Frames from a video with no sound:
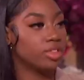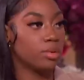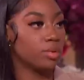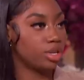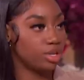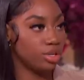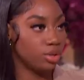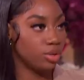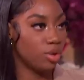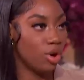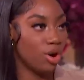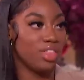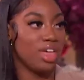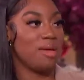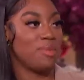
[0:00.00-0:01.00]
they want to do
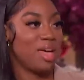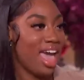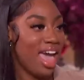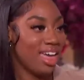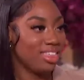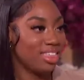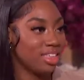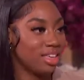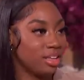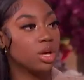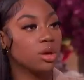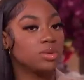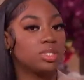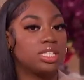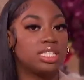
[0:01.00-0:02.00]
on that path.
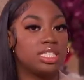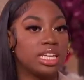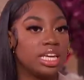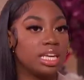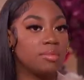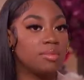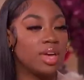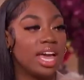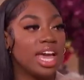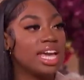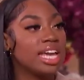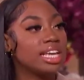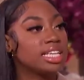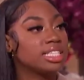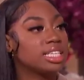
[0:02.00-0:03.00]
So STEAM
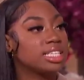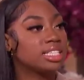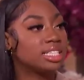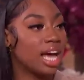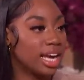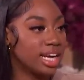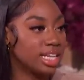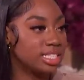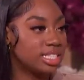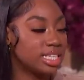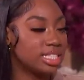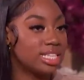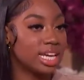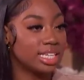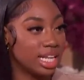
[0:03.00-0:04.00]
is science,
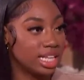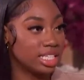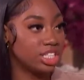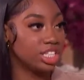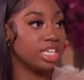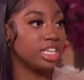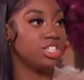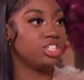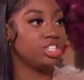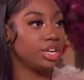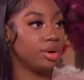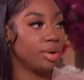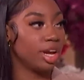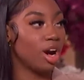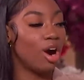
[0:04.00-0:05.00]
technology,
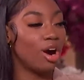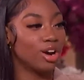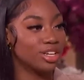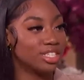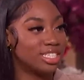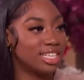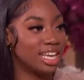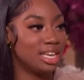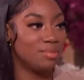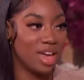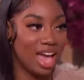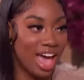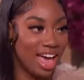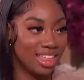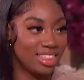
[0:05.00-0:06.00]
engineering, arts, and
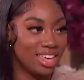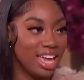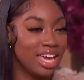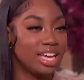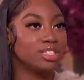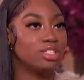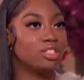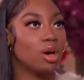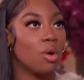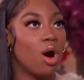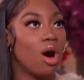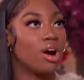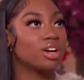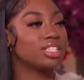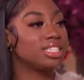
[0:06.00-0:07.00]
math. And so
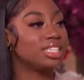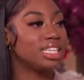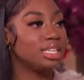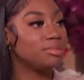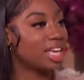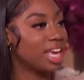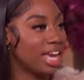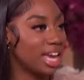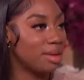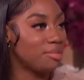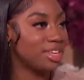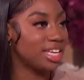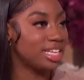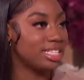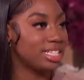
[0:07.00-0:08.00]
our STEAM camp
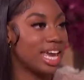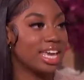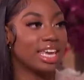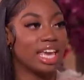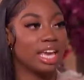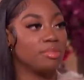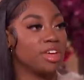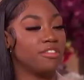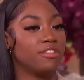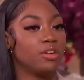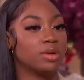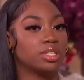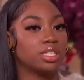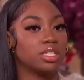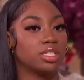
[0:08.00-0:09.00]
is a camp that
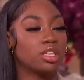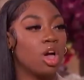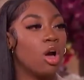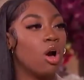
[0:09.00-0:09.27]
focuses